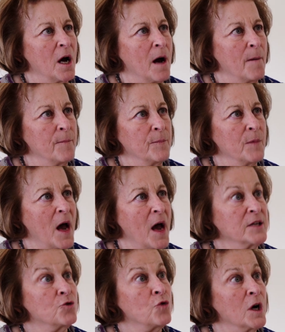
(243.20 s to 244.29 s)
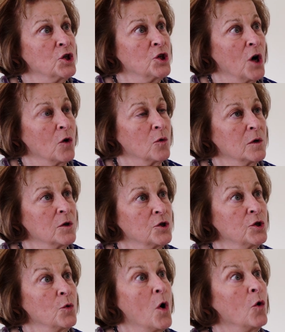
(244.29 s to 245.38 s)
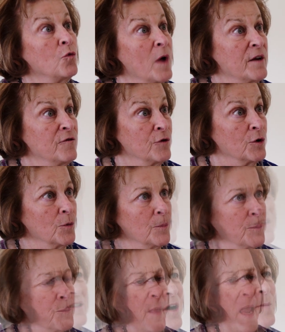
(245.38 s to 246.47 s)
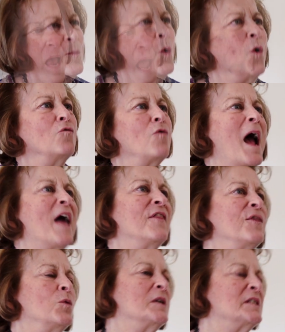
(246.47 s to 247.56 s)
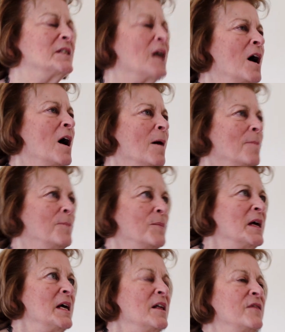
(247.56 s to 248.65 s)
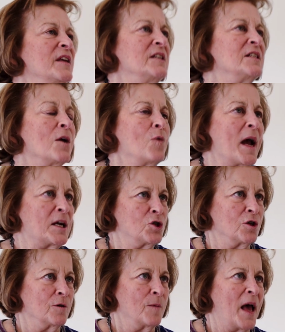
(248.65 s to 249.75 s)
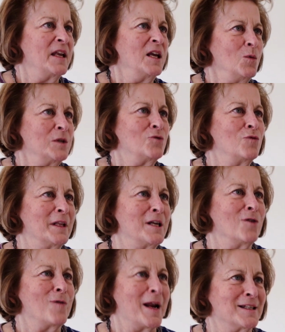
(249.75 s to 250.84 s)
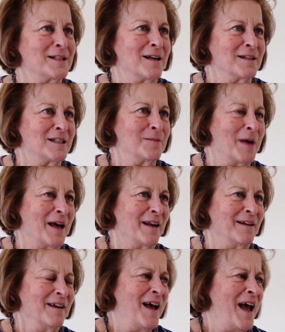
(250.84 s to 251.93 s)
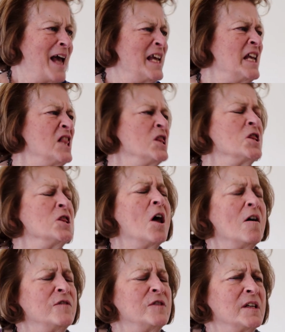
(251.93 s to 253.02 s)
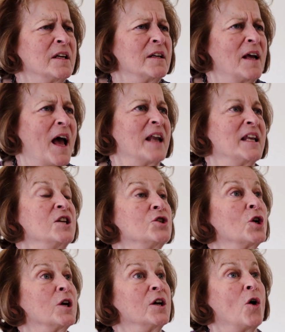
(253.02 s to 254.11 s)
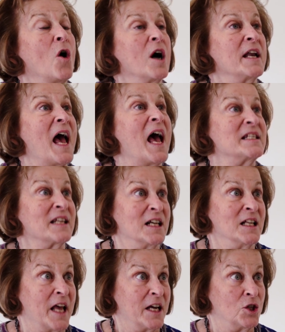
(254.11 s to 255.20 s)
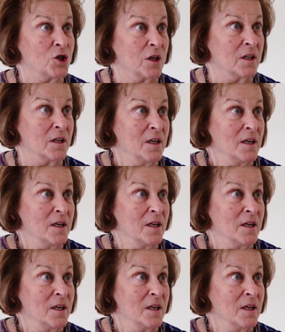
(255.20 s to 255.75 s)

um, a trunk show to Holt Renfrew. At the time, Paul Rath was um, the director, and he was really a Renaissance man. He loved it, and he took it on as a collection